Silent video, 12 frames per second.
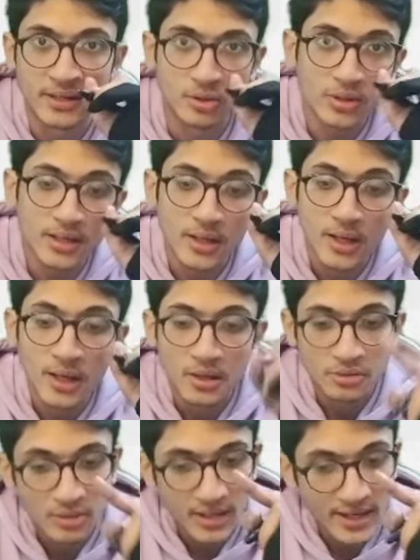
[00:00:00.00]
Okay,
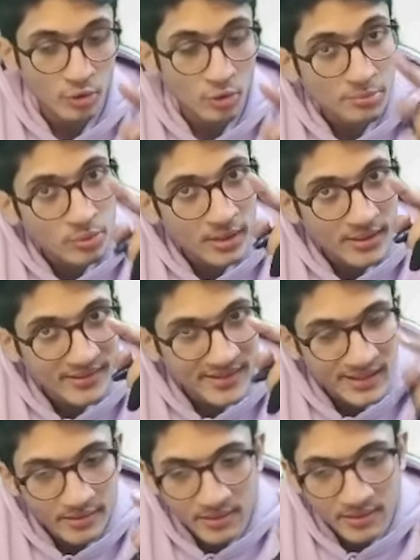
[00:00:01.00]
so I hope you understand
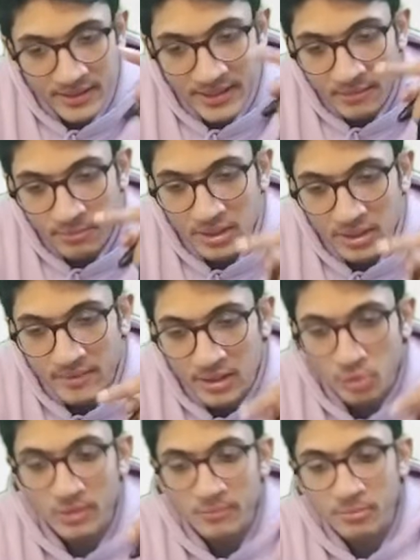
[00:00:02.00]
level 1 input, level
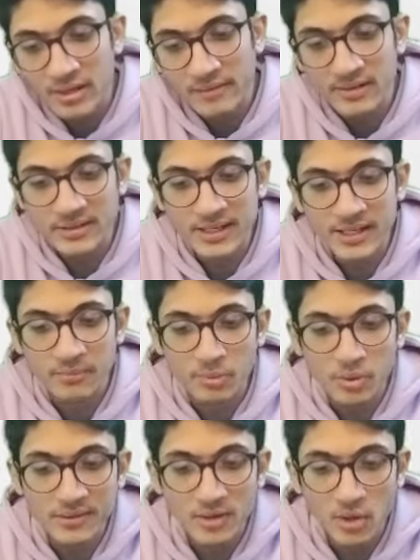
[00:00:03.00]
2 input, level 3
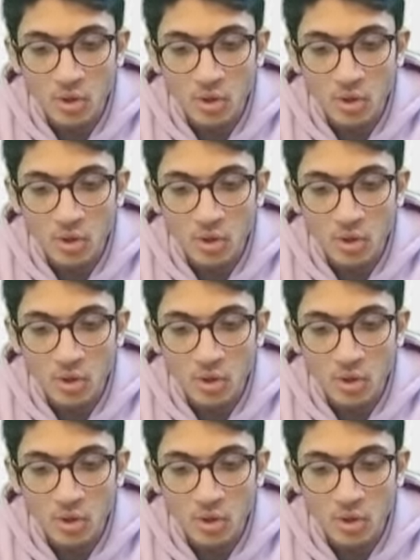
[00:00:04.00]
inputs.